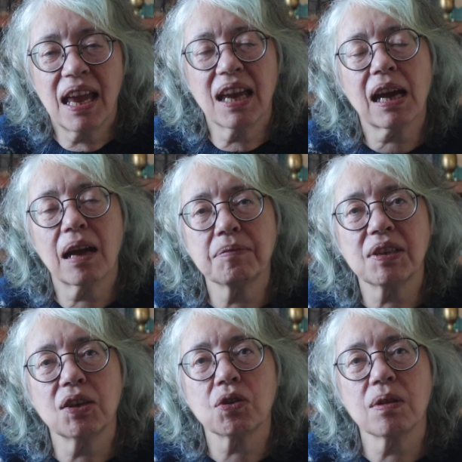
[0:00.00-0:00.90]
He comes
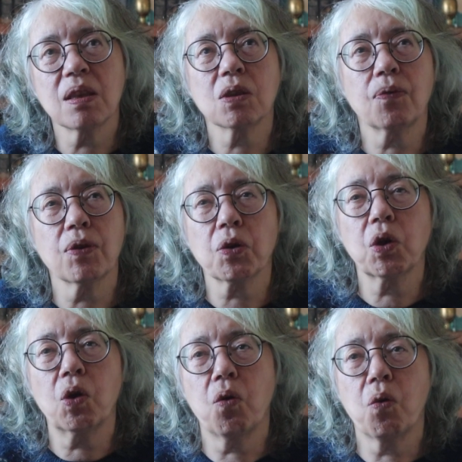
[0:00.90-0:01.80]
into this
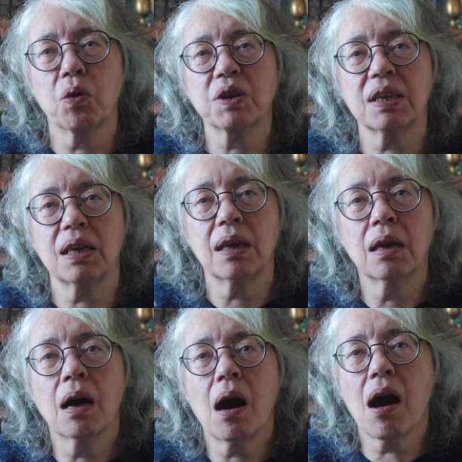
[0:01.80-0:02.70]
very haughty,
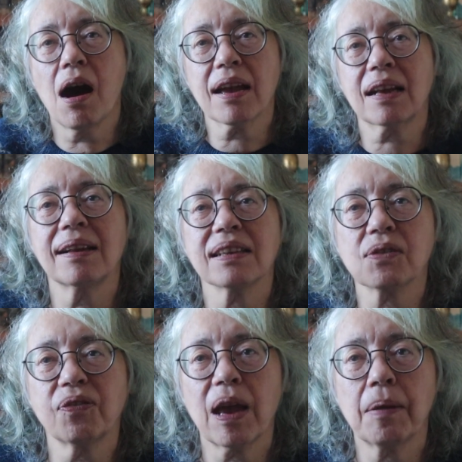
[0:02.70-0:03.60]

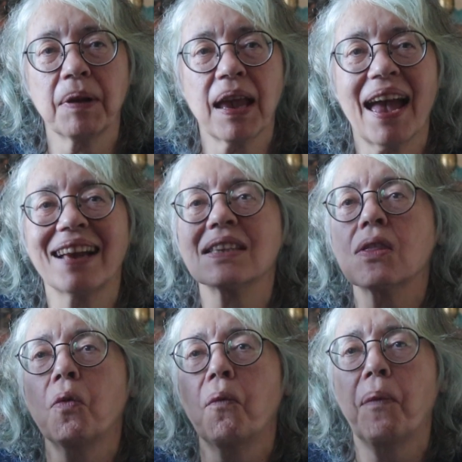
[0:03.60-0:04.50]
high-class family as
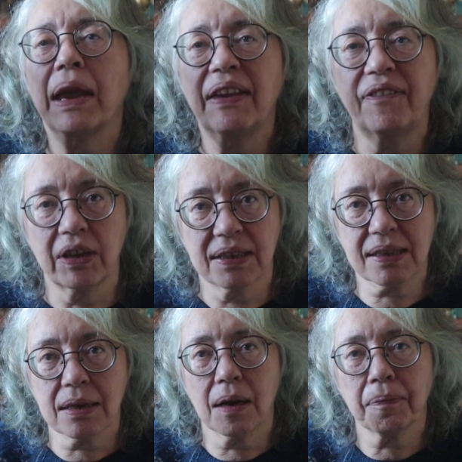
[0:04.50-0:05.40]
the weaver's
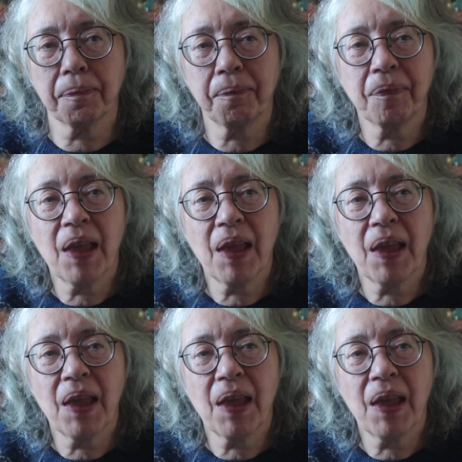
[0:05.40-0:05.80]
son.